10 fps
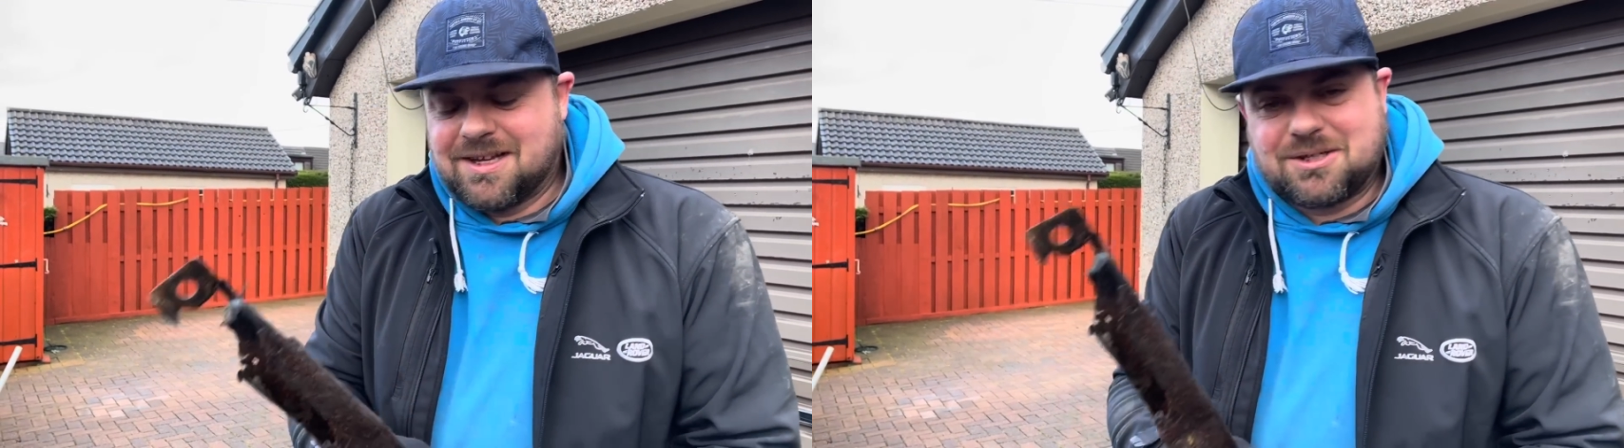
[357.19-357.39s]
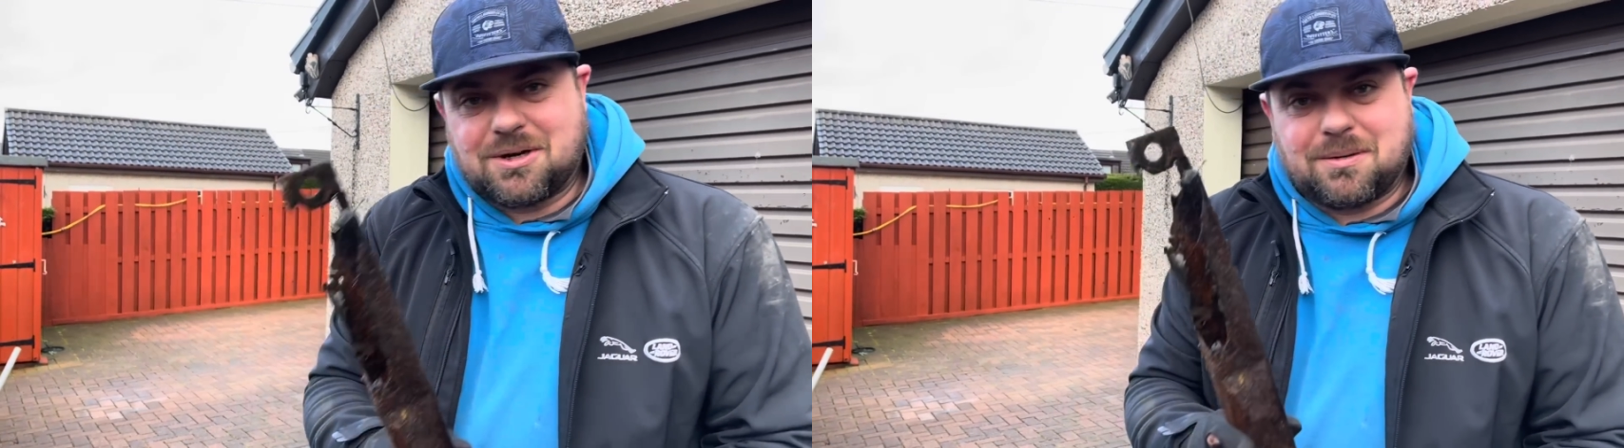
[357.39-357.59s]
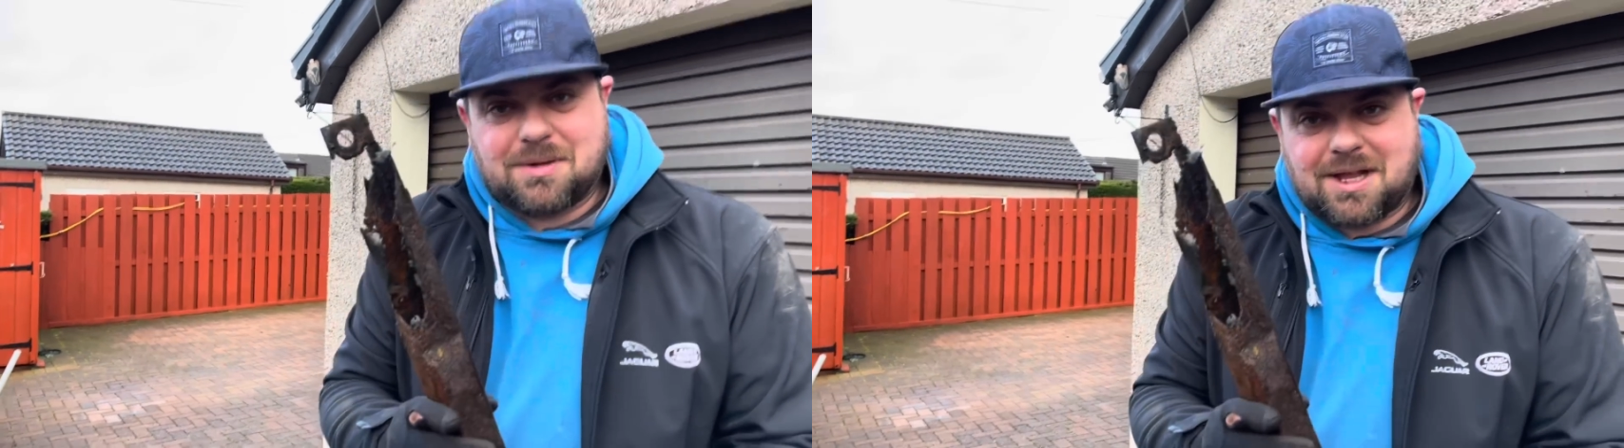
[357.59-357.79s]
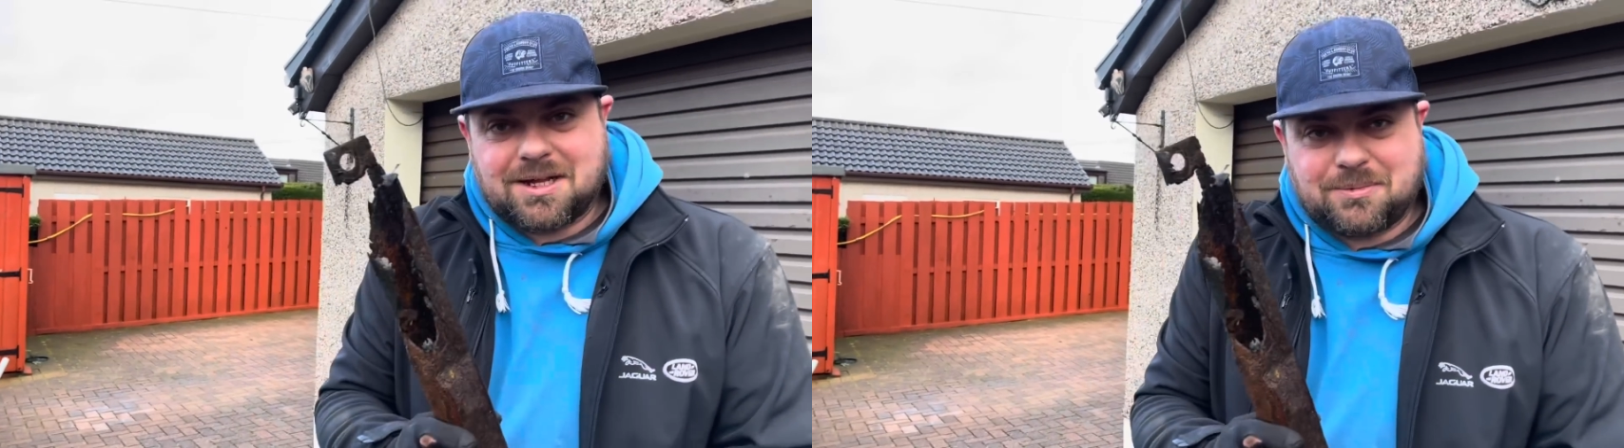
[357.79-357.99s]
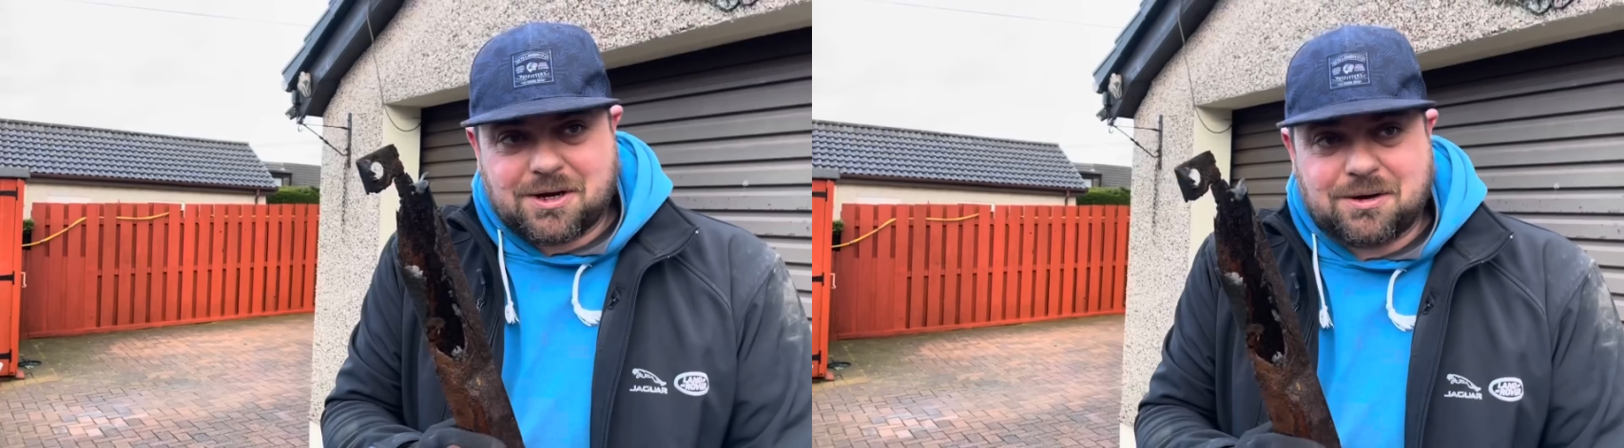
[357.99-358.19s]
So I'm
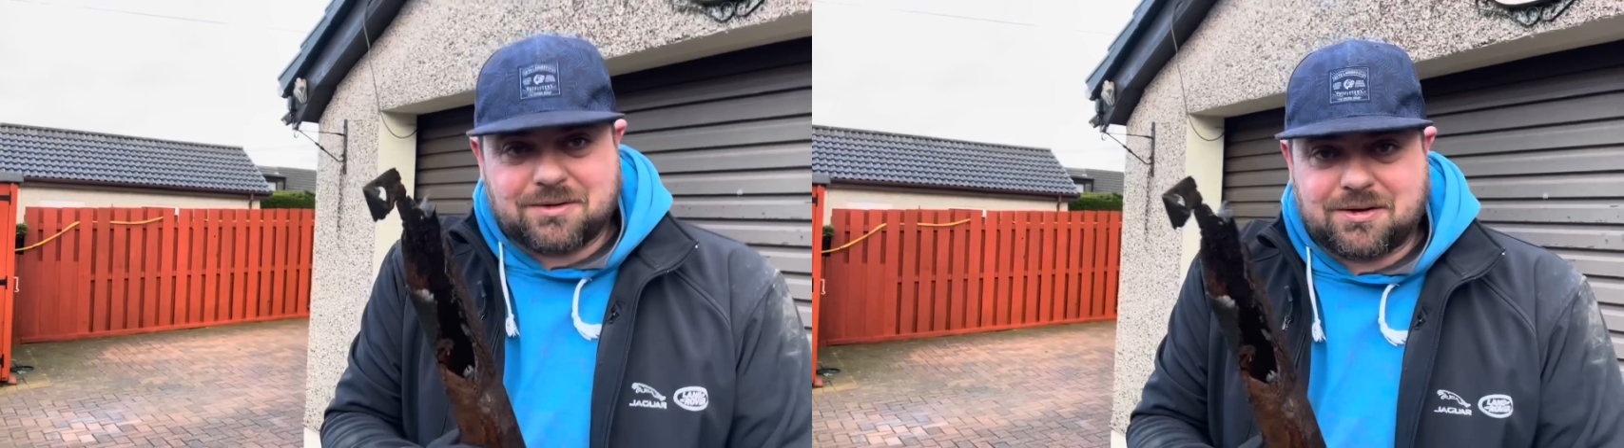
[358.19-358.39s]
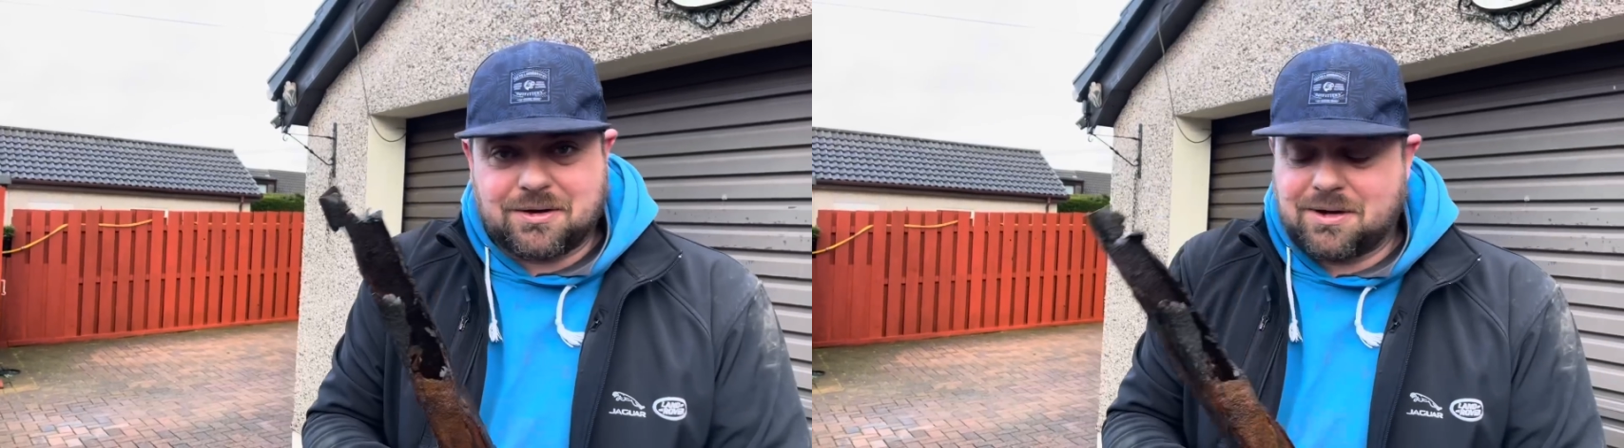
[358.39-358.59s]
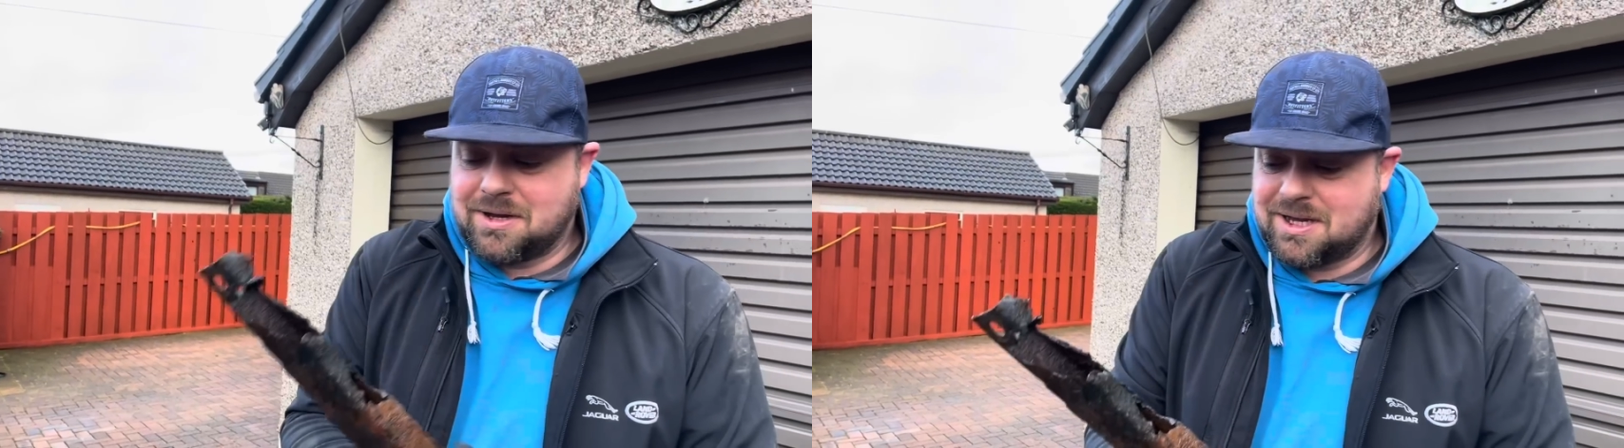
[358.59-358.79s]
glad we got two,